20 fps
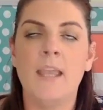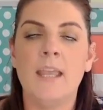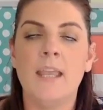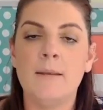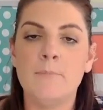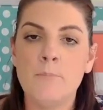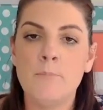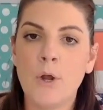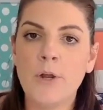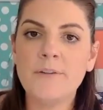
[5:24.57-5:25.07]

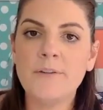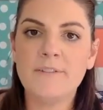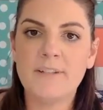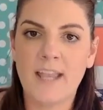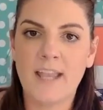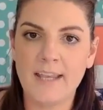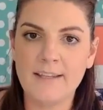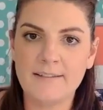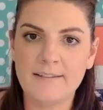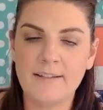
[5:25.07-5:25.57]
In most
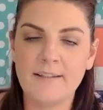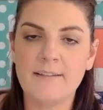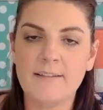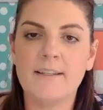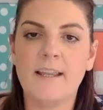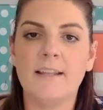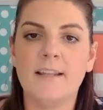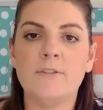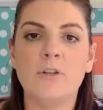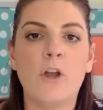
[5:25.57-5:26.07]
cases,
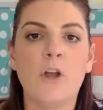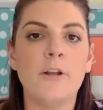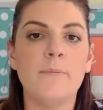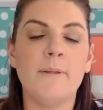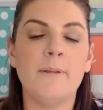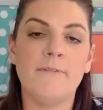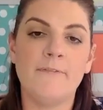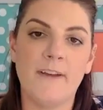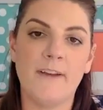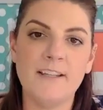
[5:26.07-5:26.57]
it's going to
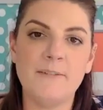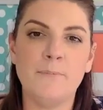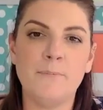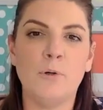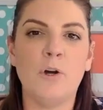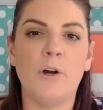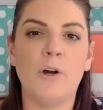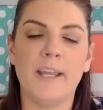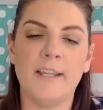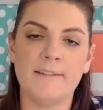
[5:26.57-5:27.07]
be
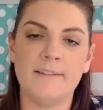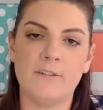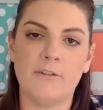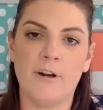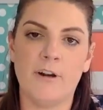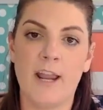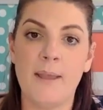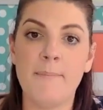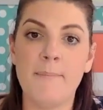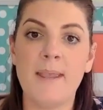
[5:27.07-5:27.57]
Facebook or
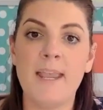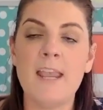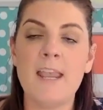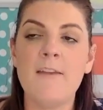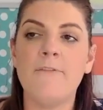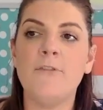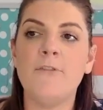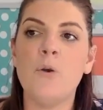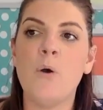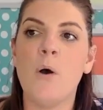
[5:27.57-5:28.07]
Instagram
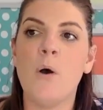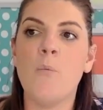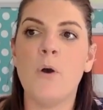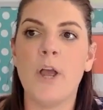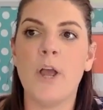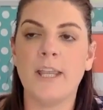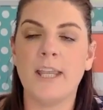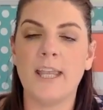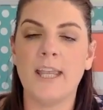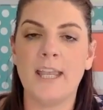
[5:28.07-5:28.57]
if you are
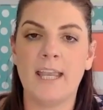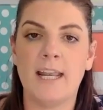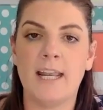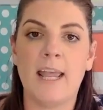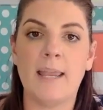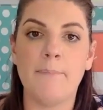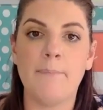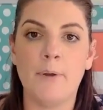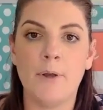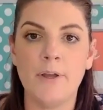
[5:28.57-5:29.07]
working in
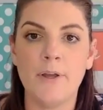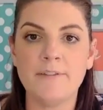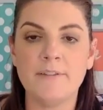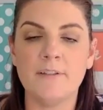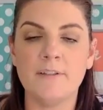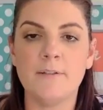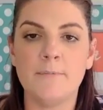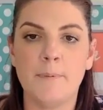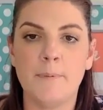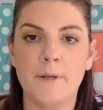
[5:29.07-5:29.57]
a
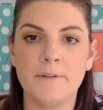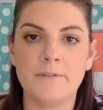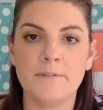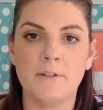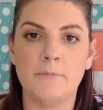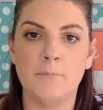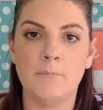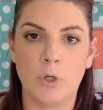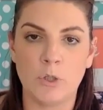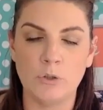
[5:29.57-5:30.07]

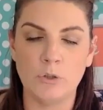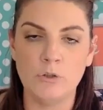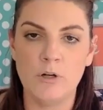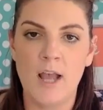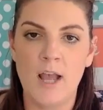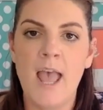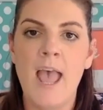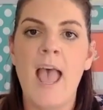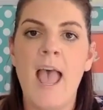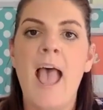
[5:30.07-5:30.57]
person-to-person model